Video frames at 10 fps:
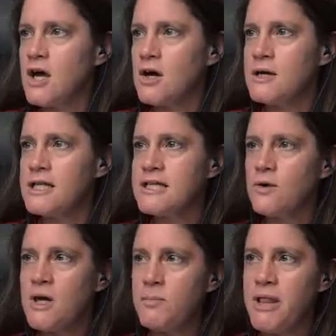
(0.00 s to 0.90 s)
So it's
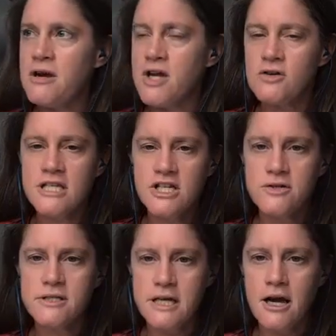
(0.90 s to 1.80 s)
like when a player goes
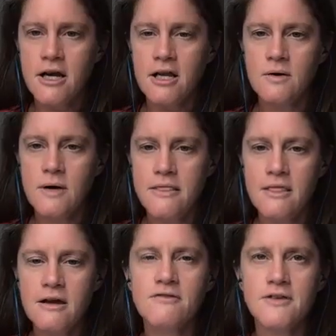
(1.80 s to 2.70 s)
into a scenario
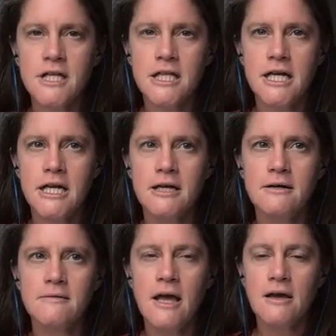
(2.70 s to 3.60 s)
and they're
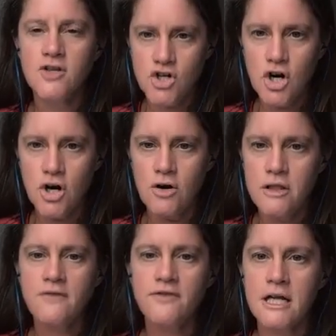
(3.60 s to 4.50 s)
feeling like sure,
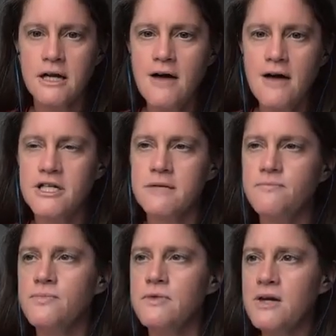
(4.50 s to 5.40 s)
or they're feeling
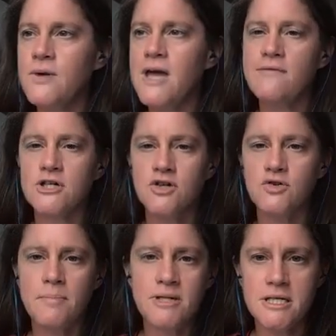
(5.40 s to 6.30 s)
confident, then we have a
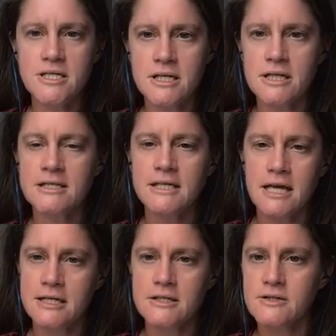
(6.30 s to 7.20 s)
good repetition that's
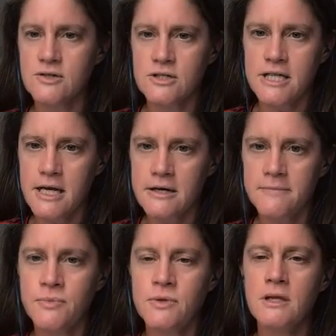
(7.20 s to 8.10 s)
getting us good
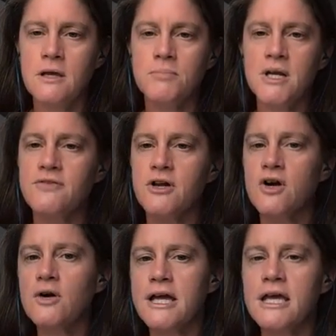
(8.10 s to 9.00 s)
data. But if
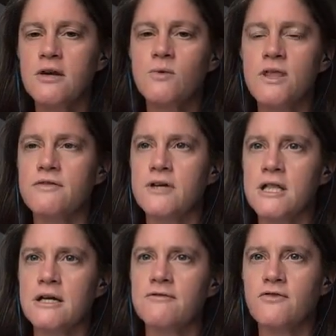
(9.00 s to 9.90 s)
they're going in with the
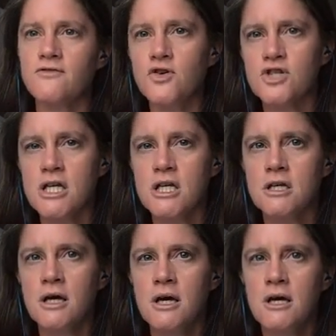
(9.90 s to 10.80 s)
feeling of
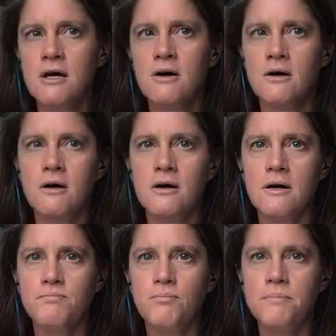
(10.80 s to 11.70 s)
confusion
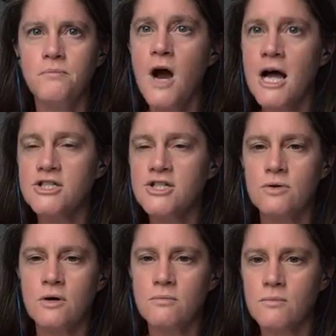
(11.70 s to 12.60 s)
or
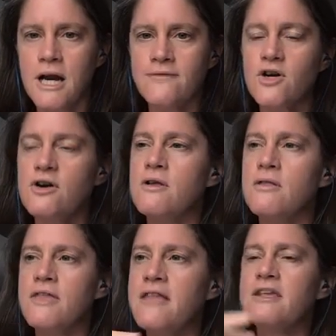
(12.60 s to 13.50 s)
rushed or whatever,
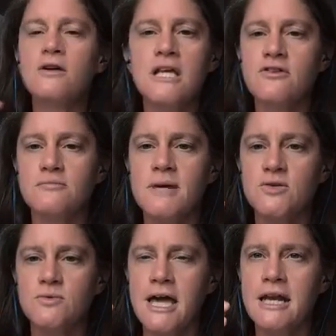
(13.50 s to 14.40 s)
then the only
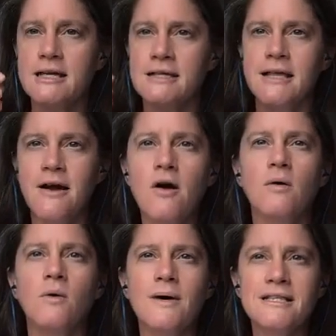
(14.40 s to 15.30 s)
information we're getting is like,
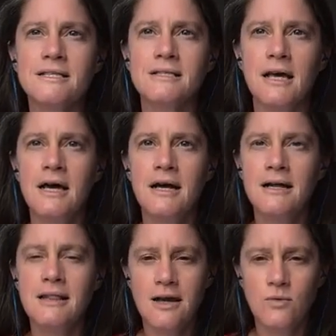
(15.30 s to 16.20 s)
oh, well,
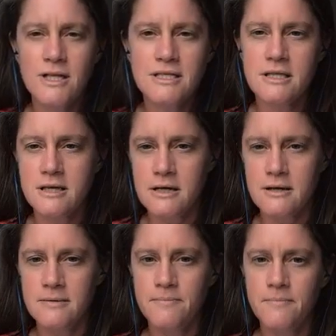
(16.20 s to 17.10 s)
what's
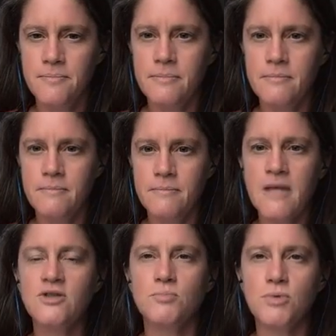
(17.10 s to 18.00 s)
the
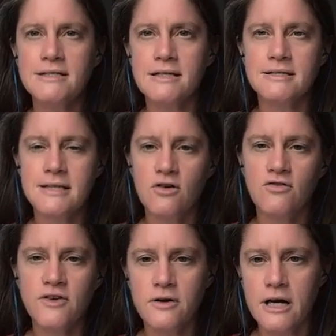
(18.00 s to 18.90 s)
mental process
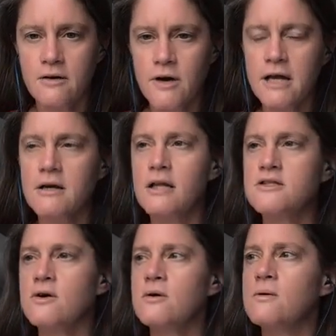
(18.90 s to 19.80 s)
interfering, right?
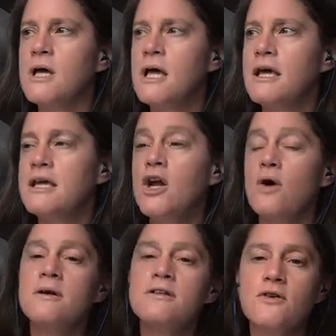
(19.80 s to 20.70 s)
And so,
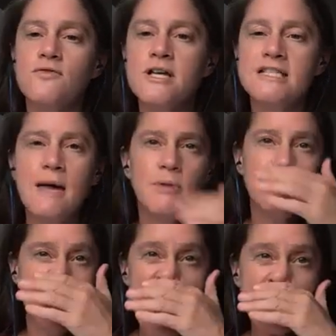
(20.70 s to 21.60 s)
so for
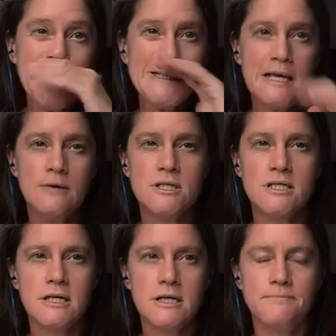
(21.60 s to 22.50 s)
example, if that was
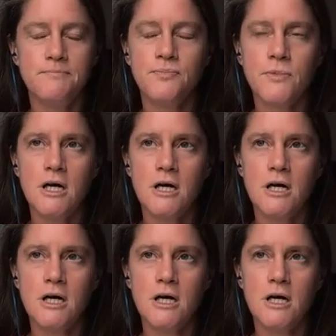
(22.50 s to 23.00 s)
a